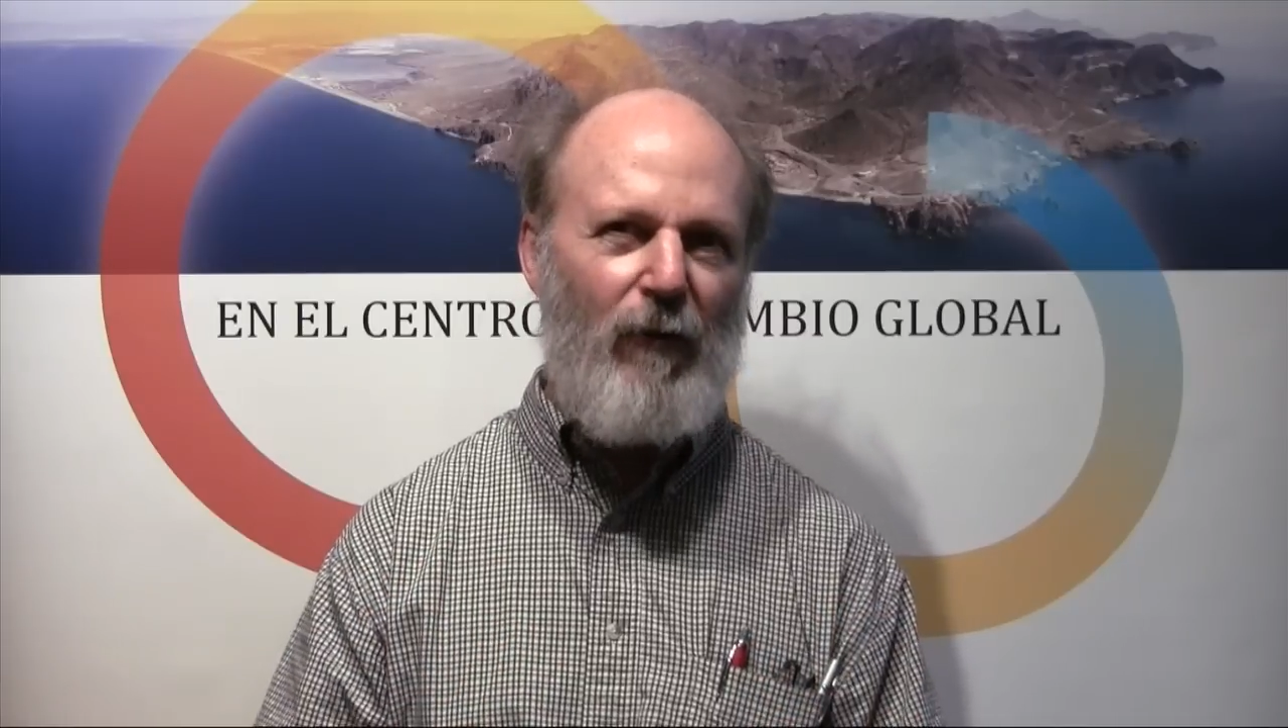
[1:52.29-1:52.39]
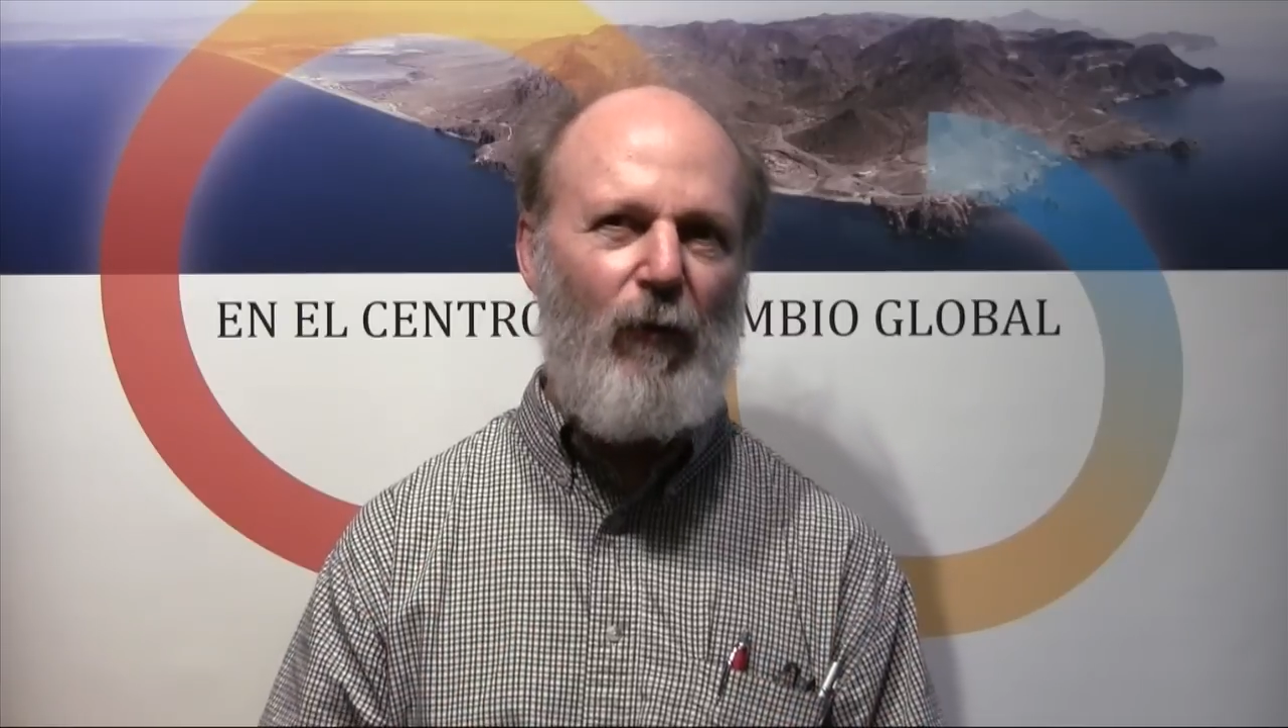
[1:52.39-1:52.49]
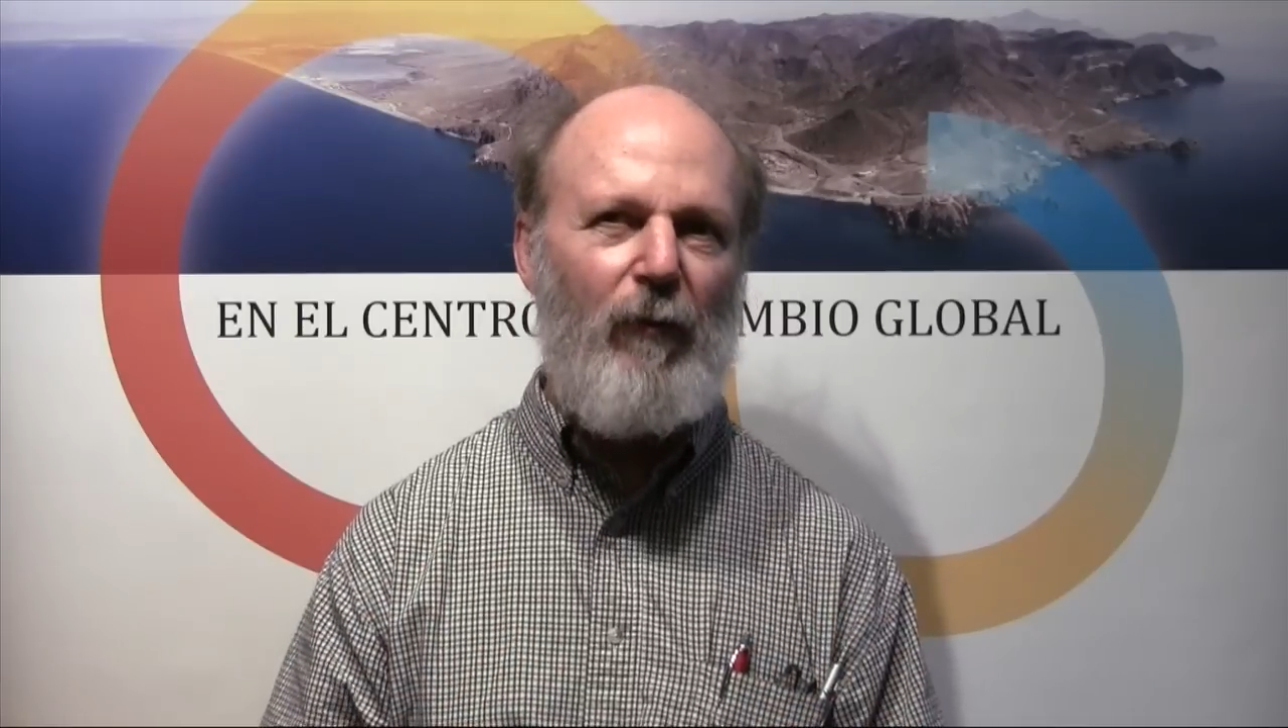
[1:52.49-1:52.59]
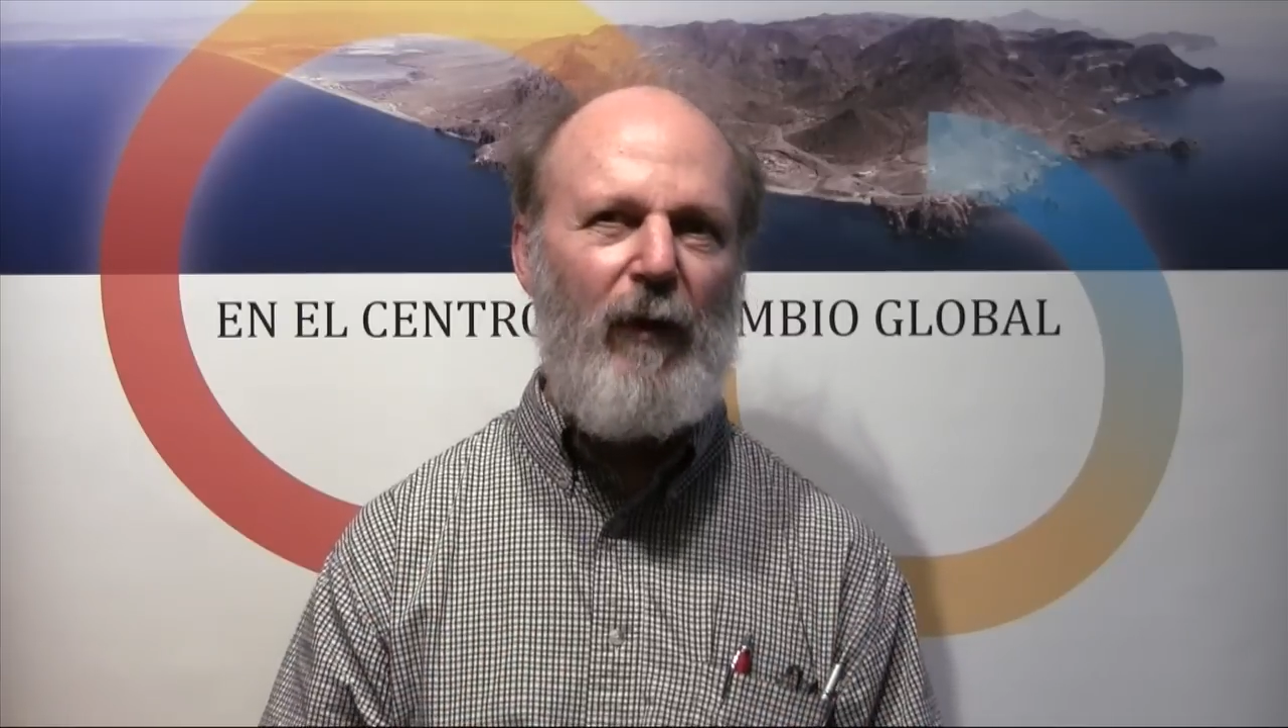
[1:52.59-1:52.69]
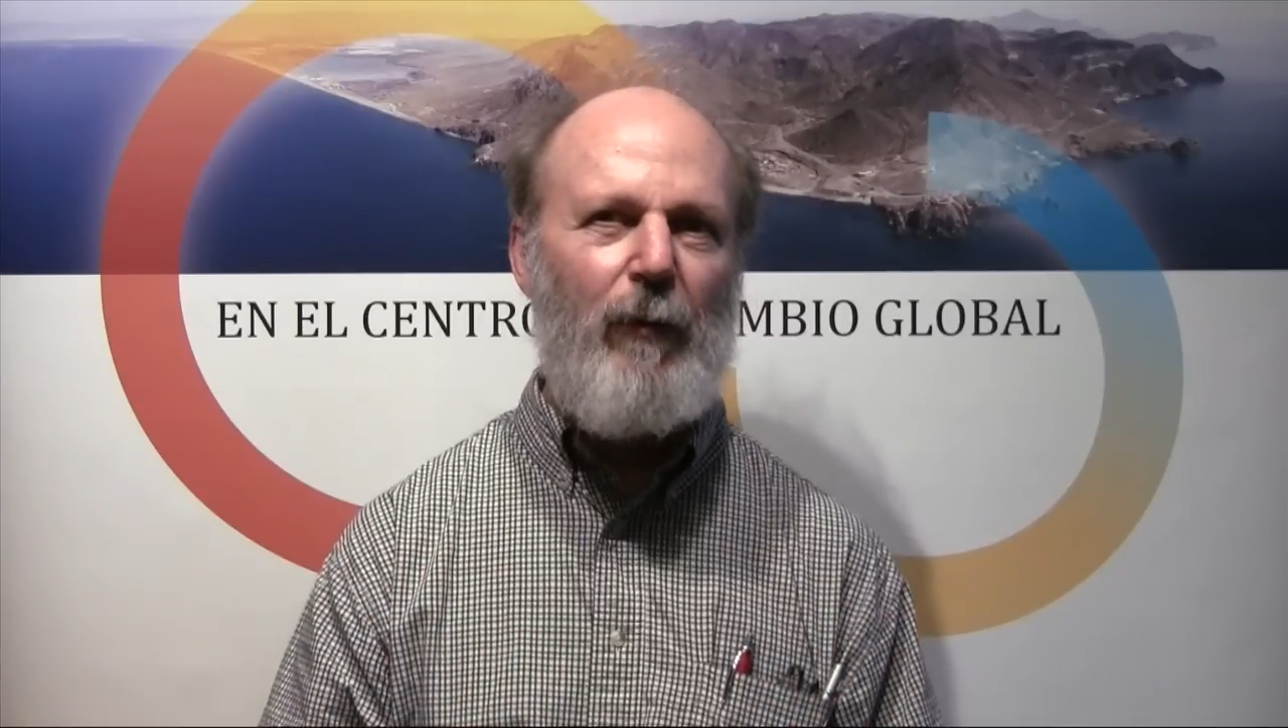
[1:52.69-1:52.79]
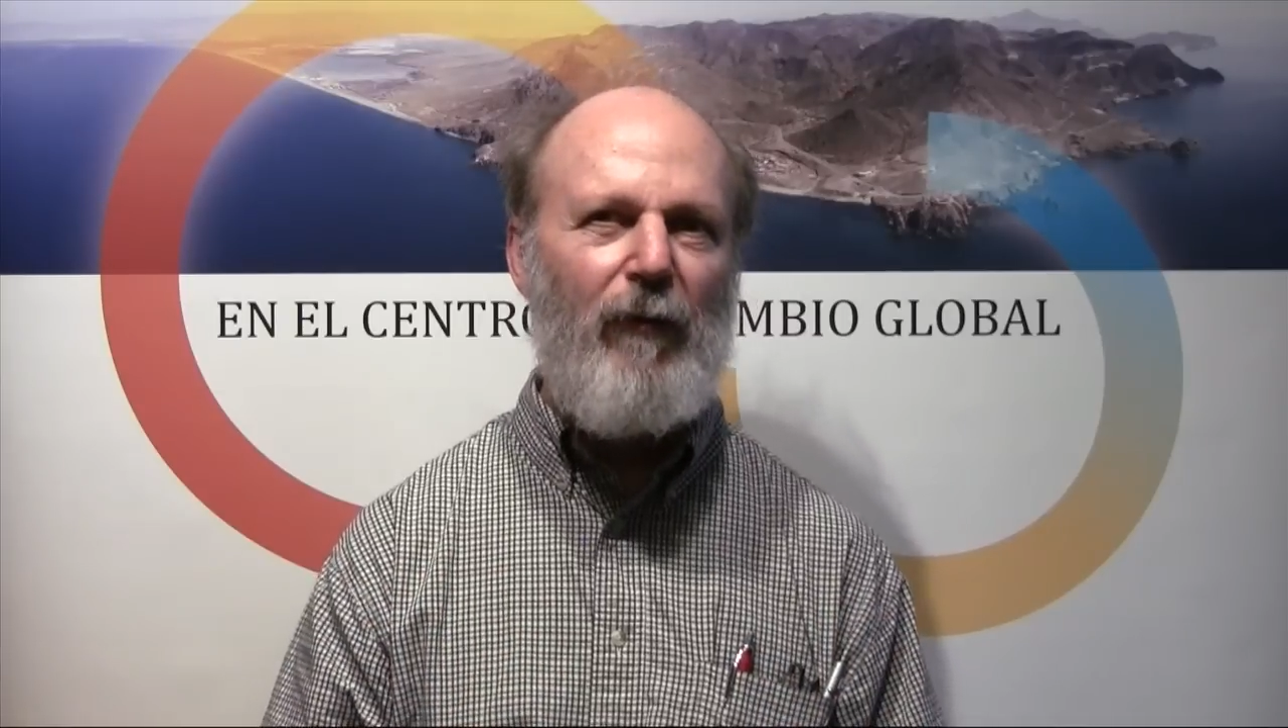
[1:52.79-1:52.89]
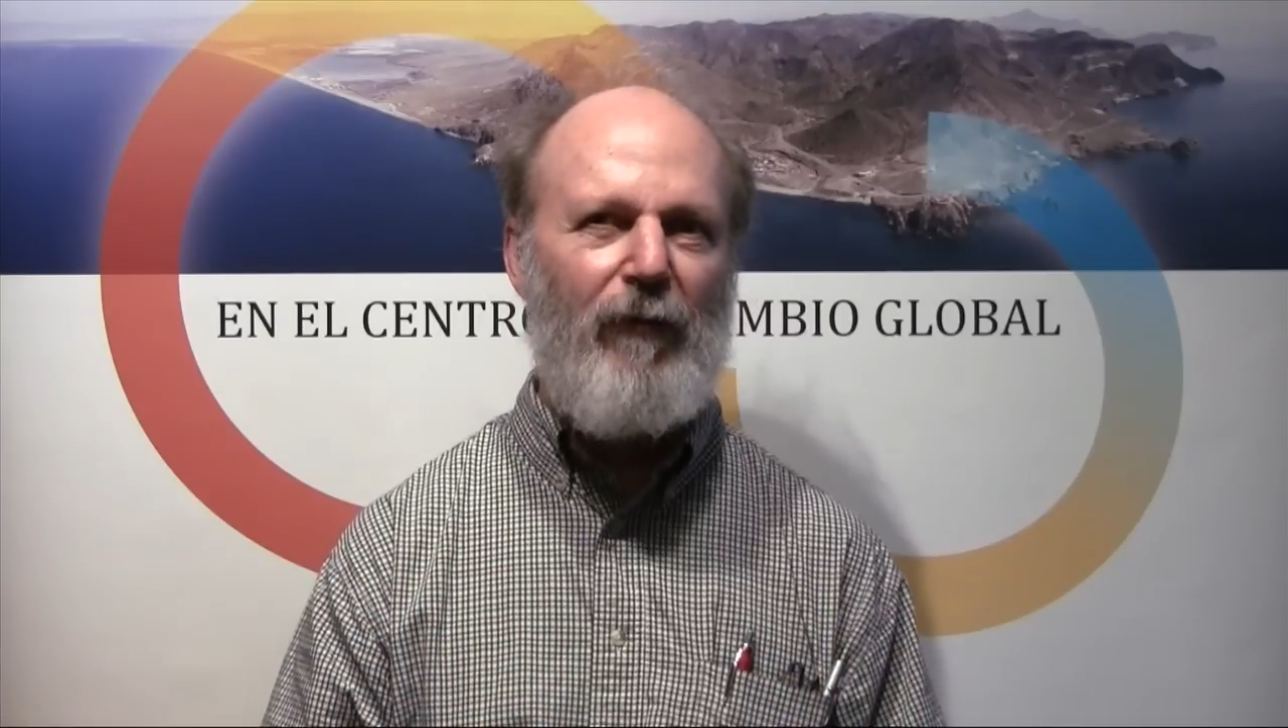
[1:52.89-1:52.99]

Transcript: with people